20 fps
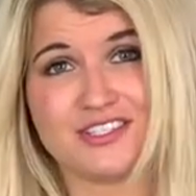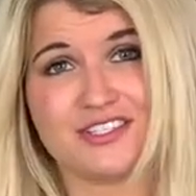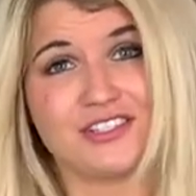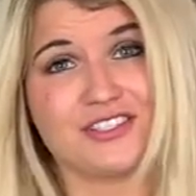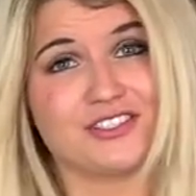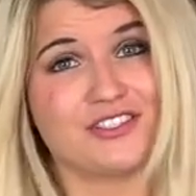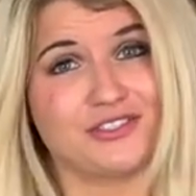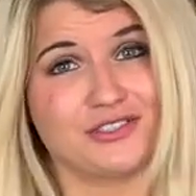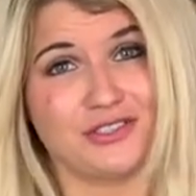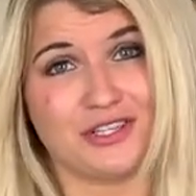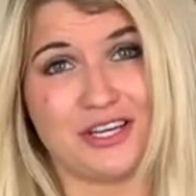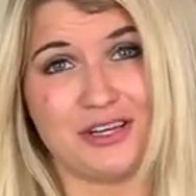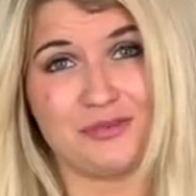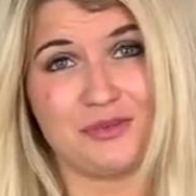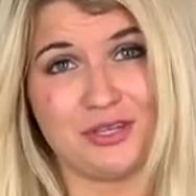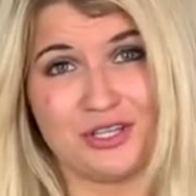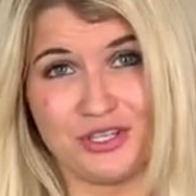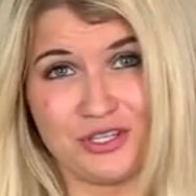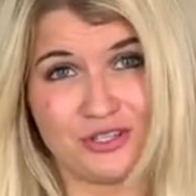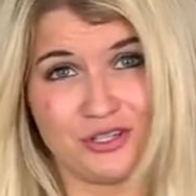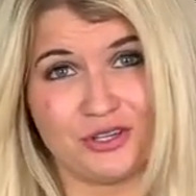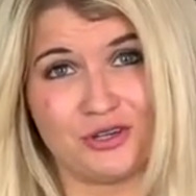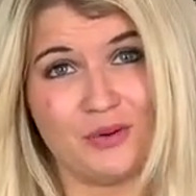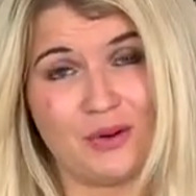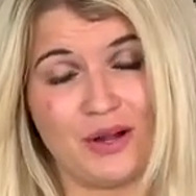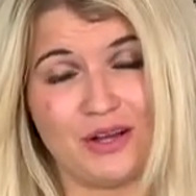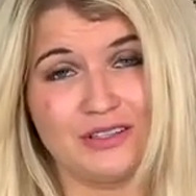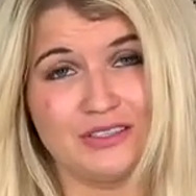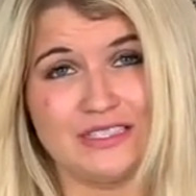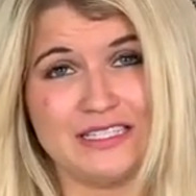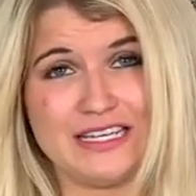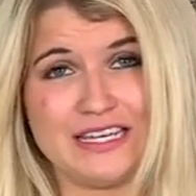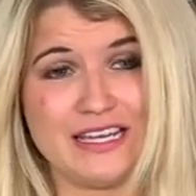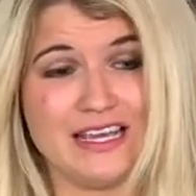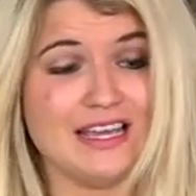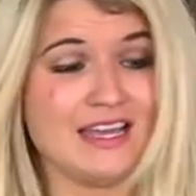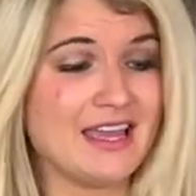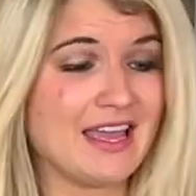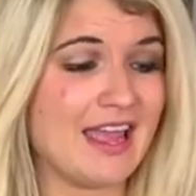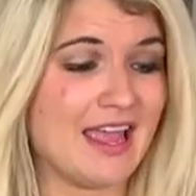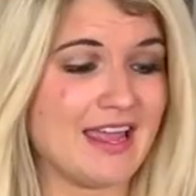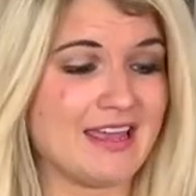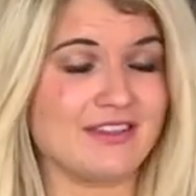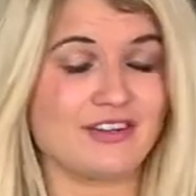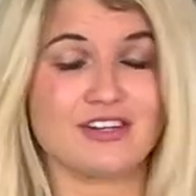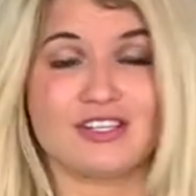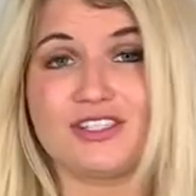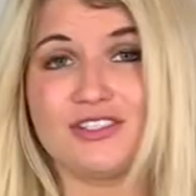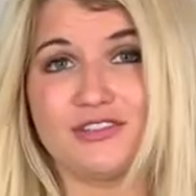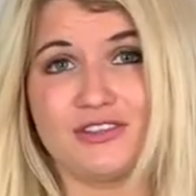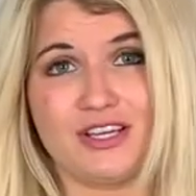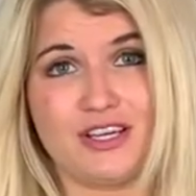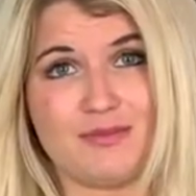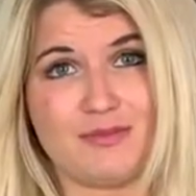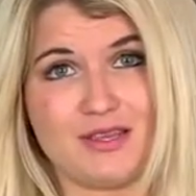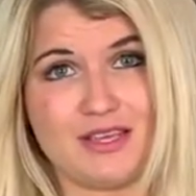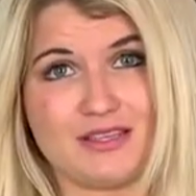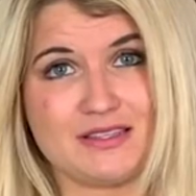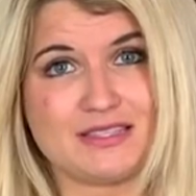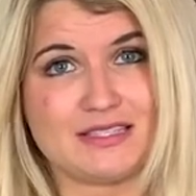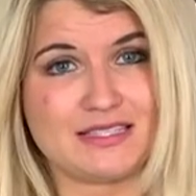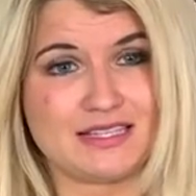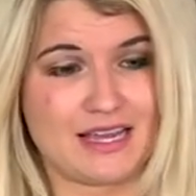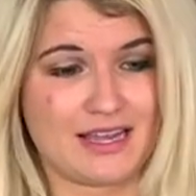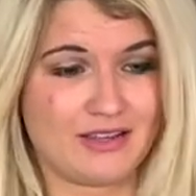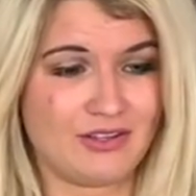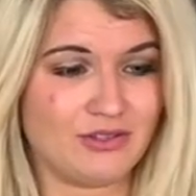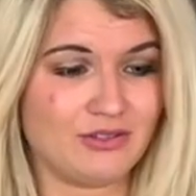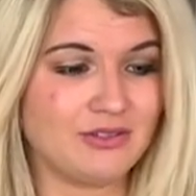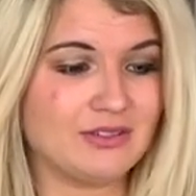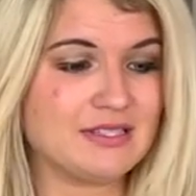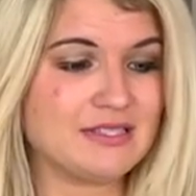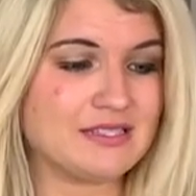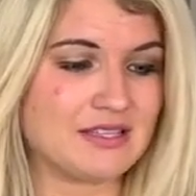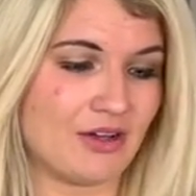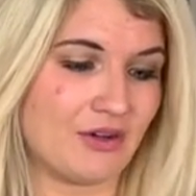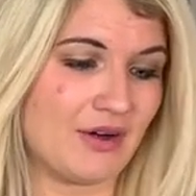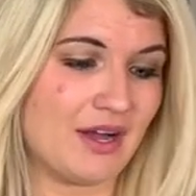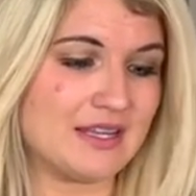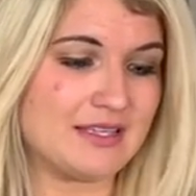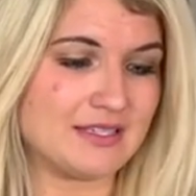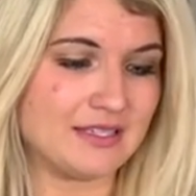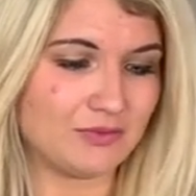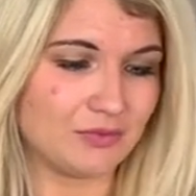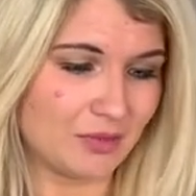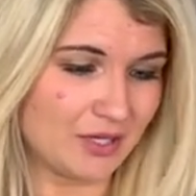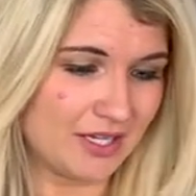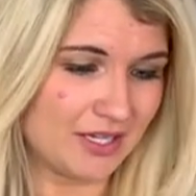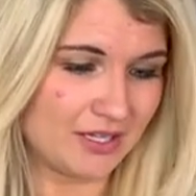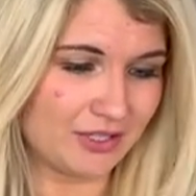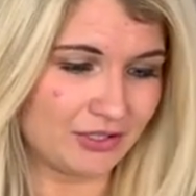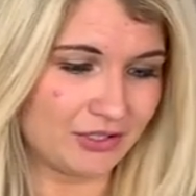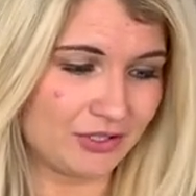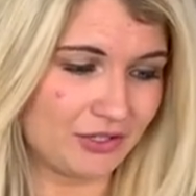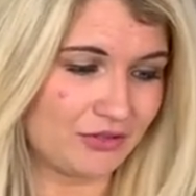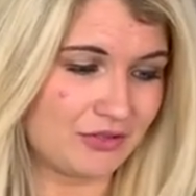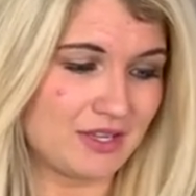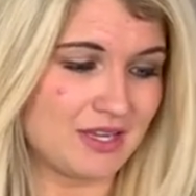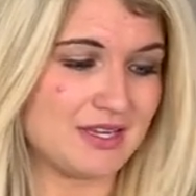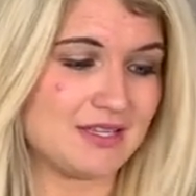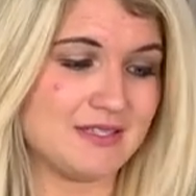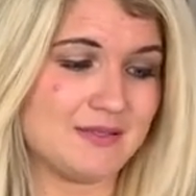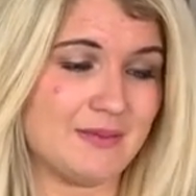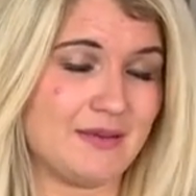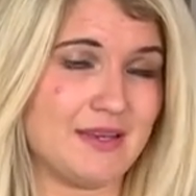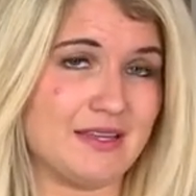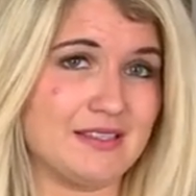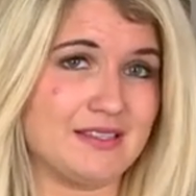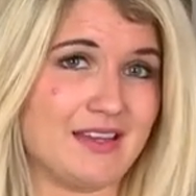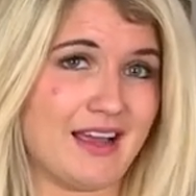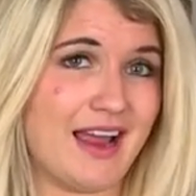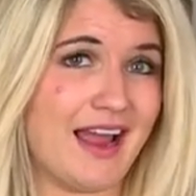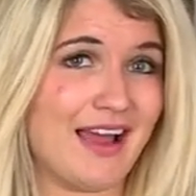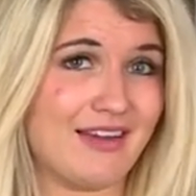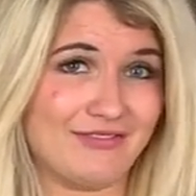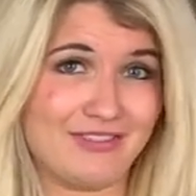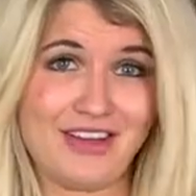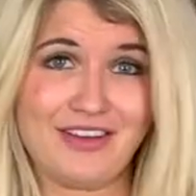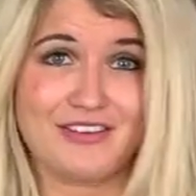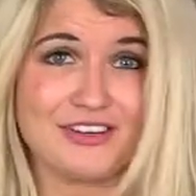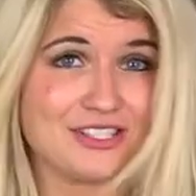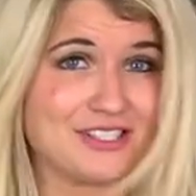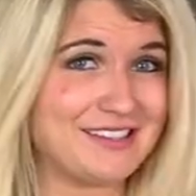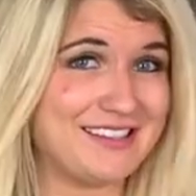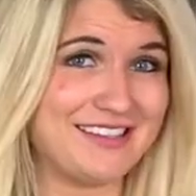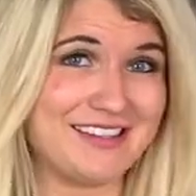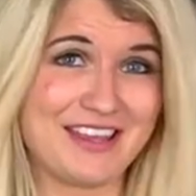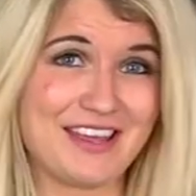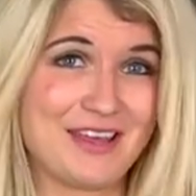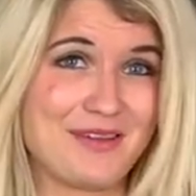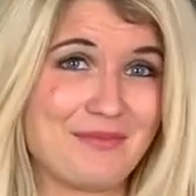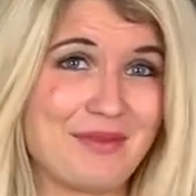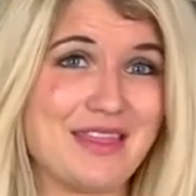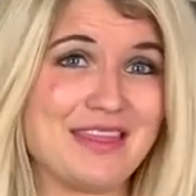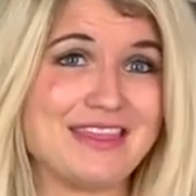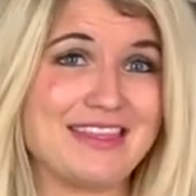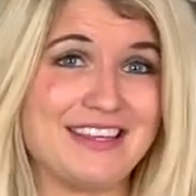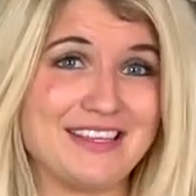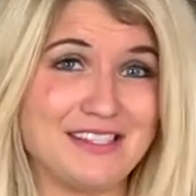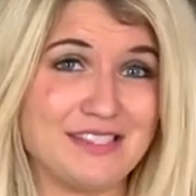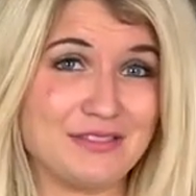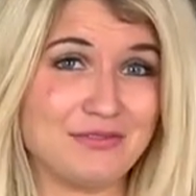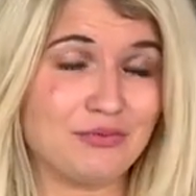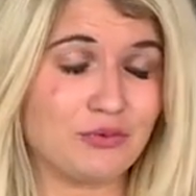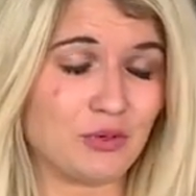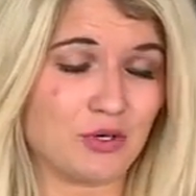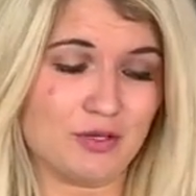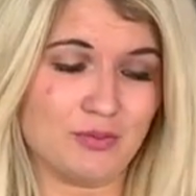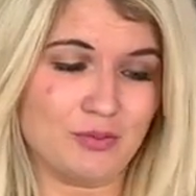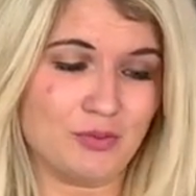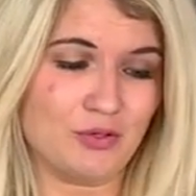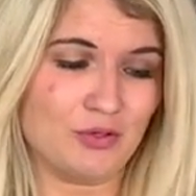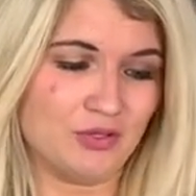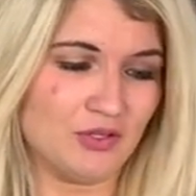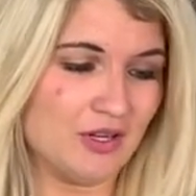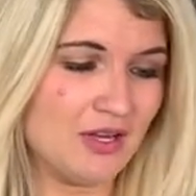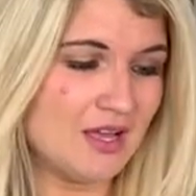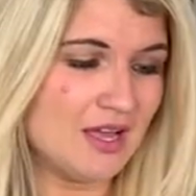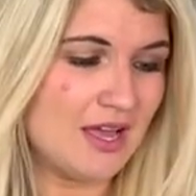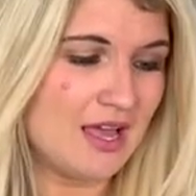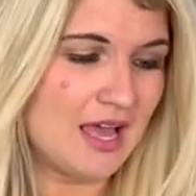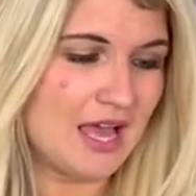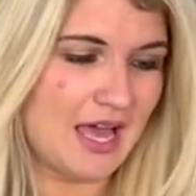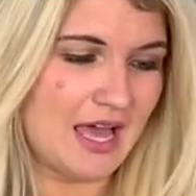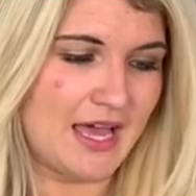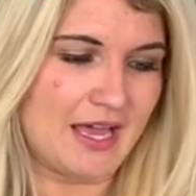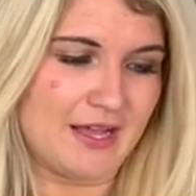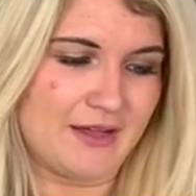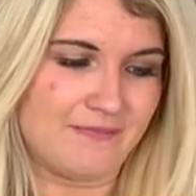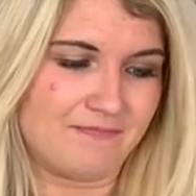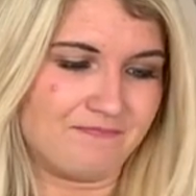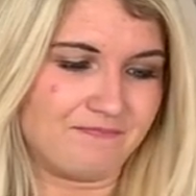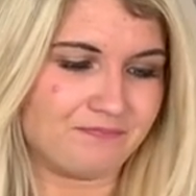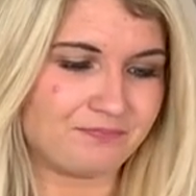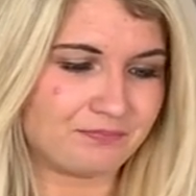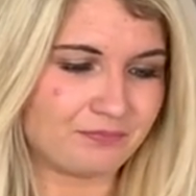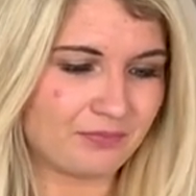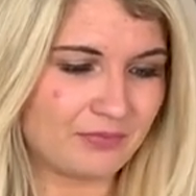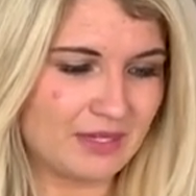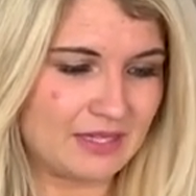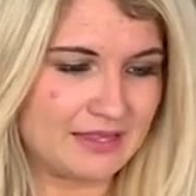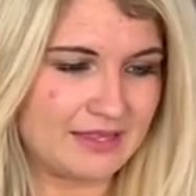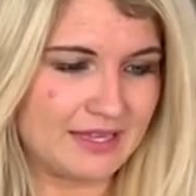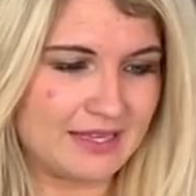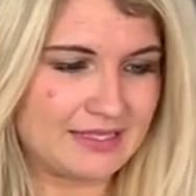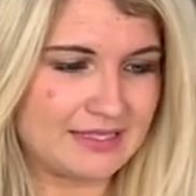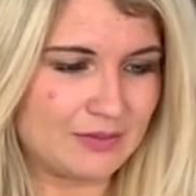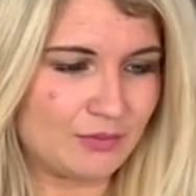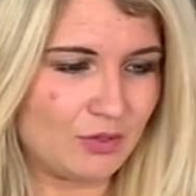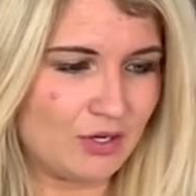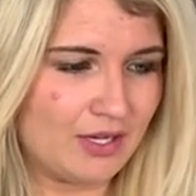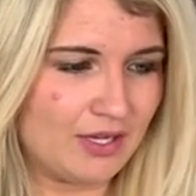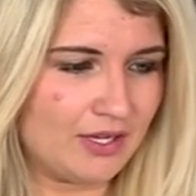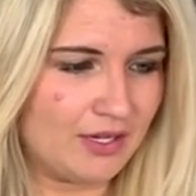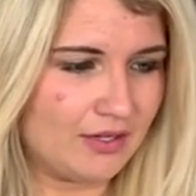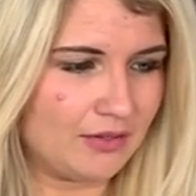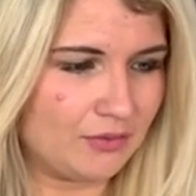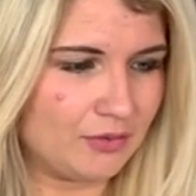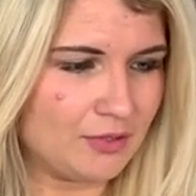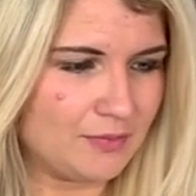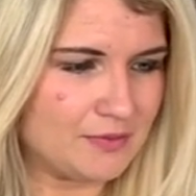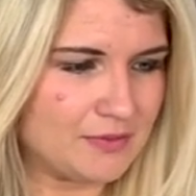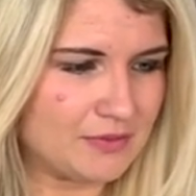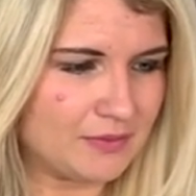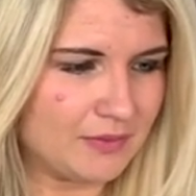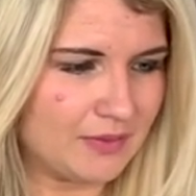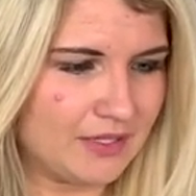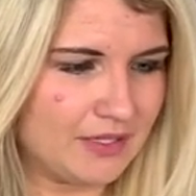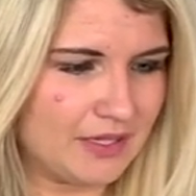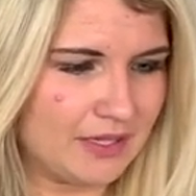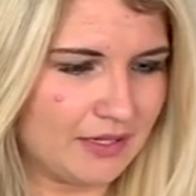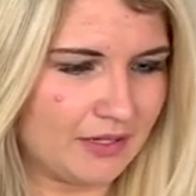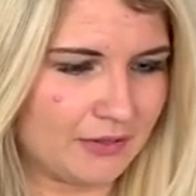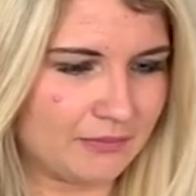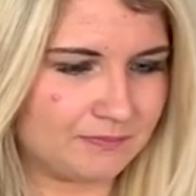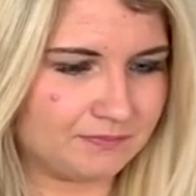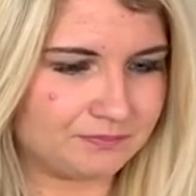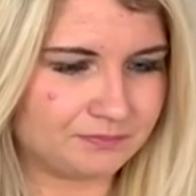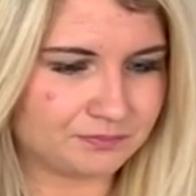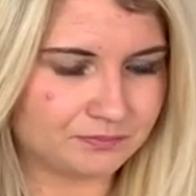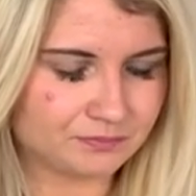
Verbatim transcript: They're still gonna be in good quality and they're still going to be in style. So I did want to include these because I have never seen them this affordable. Um, this one, whoops, where did that go?